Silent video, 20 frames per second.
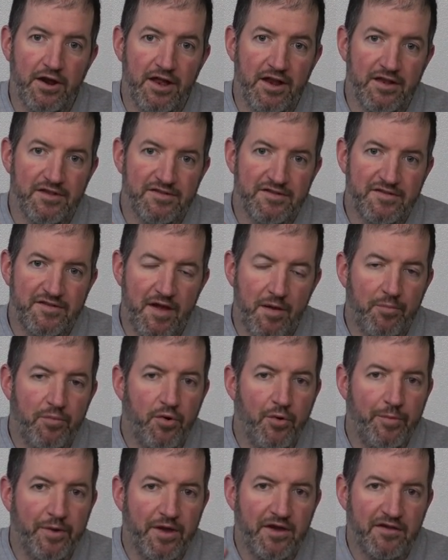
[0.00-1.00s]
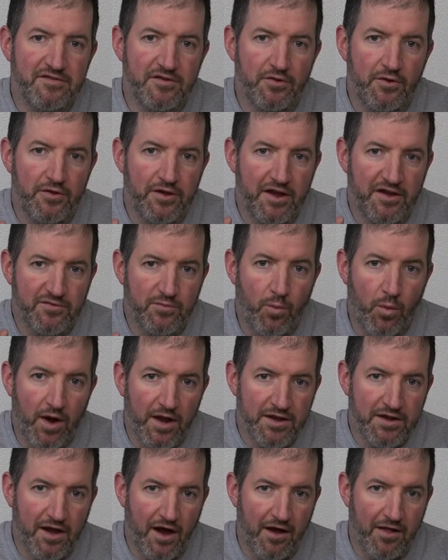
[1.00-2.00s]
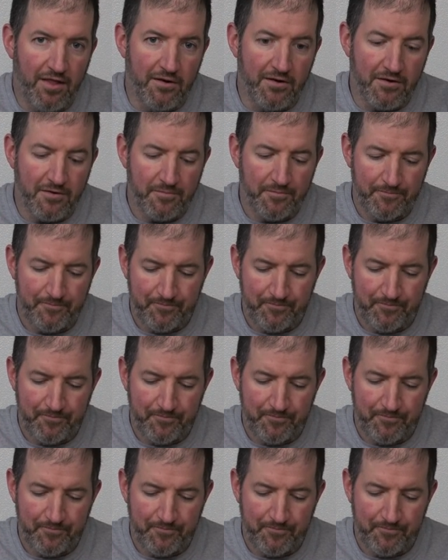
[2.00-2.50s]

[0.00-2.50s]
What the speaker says: and it's simple because it only has one color.